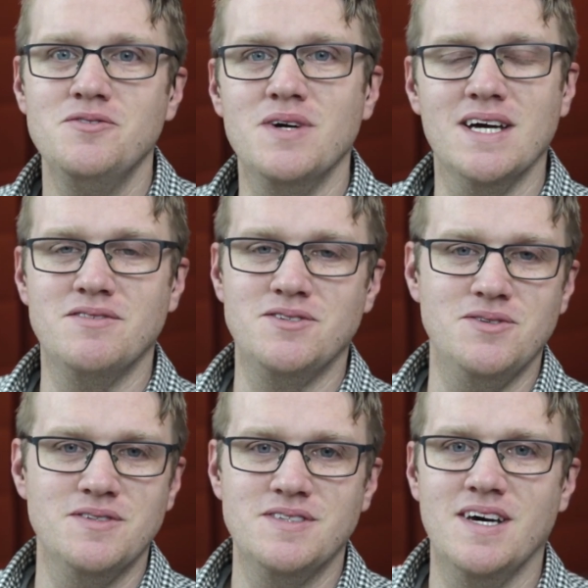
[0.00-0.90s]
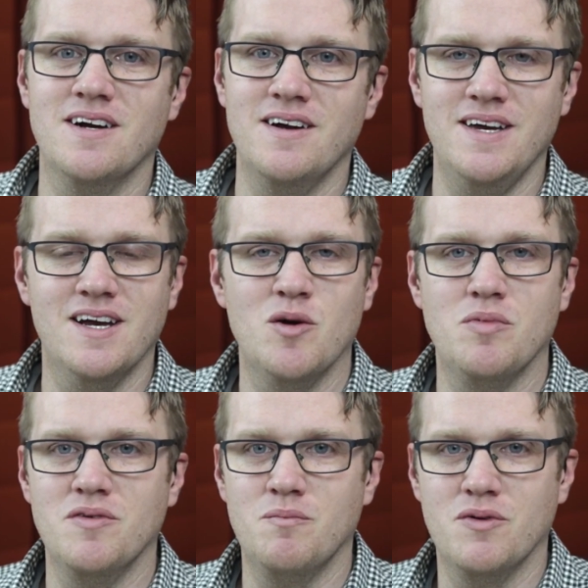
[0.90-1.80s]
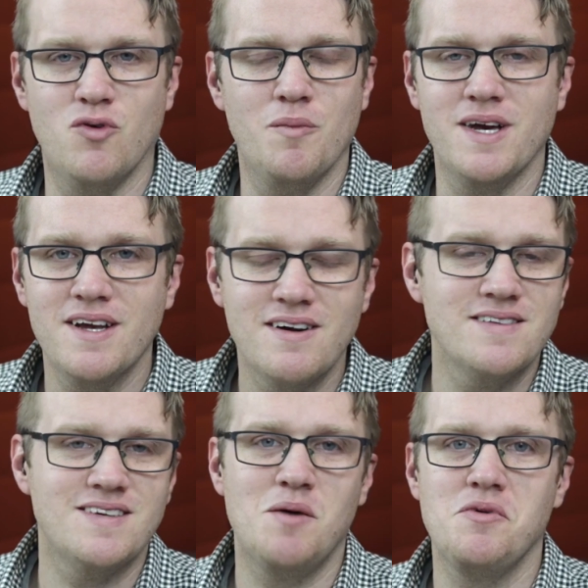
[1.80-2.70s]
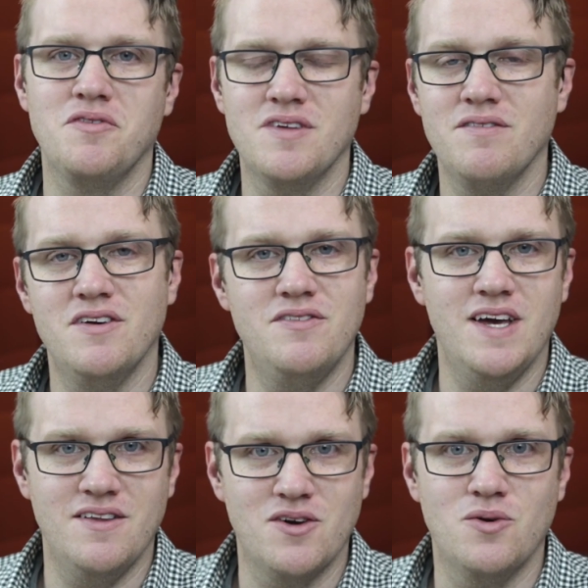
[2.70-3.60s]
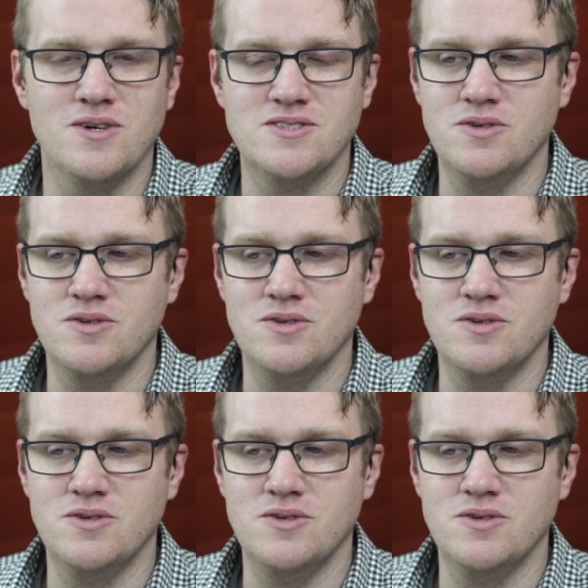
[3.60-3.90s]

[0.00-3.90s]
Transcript: We have students that are in our performing guitar ensembles and stuff that have taken the course.